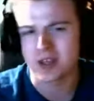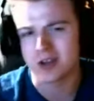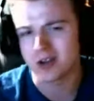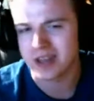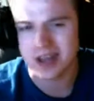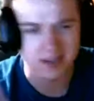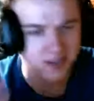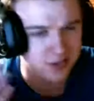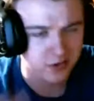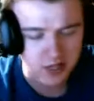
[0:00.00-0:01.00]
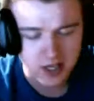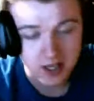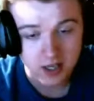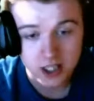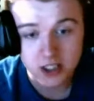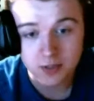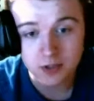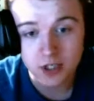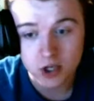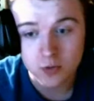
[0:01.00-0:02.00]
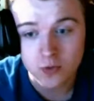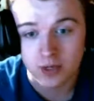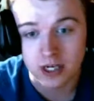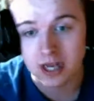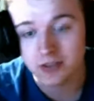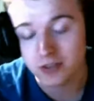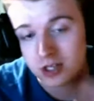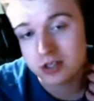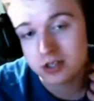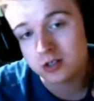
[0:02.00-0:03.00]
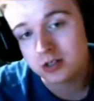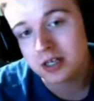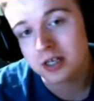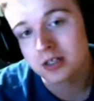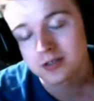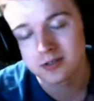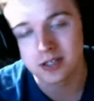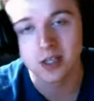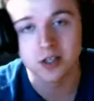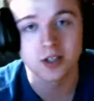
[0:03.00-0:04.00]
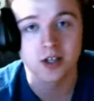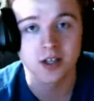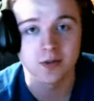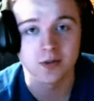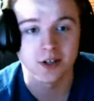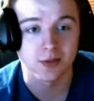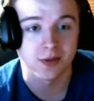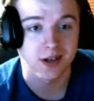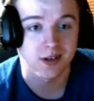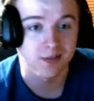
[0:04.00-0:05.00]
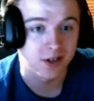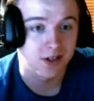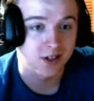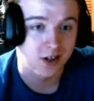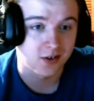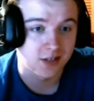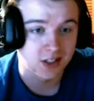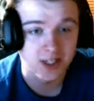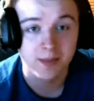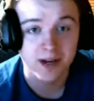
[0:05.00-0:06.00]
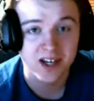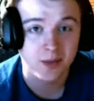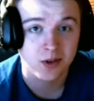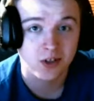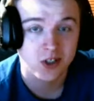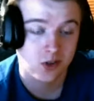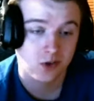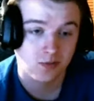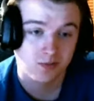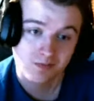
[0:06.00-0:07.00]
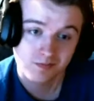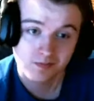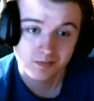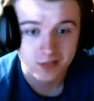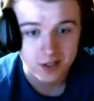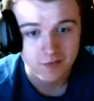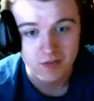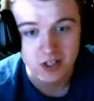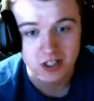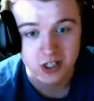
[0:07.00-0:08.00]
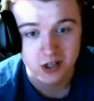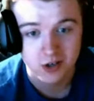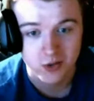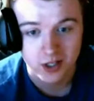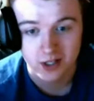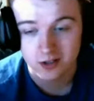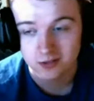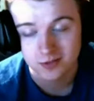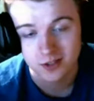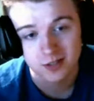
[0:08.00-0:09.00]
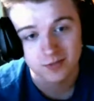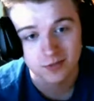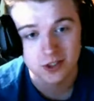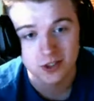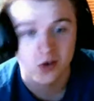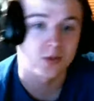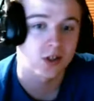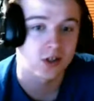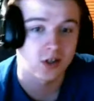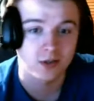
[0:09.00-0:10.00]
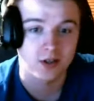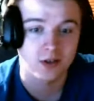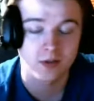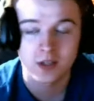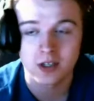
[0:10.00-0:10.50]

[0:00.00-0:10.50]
and all that, It's a pretty dope movement. I thought that they could have done a lot with Daniel Bryan, but, he's not a bodybuilder, so Vince and Hunter were like, oh, yeah, let's throw him to the curb, but.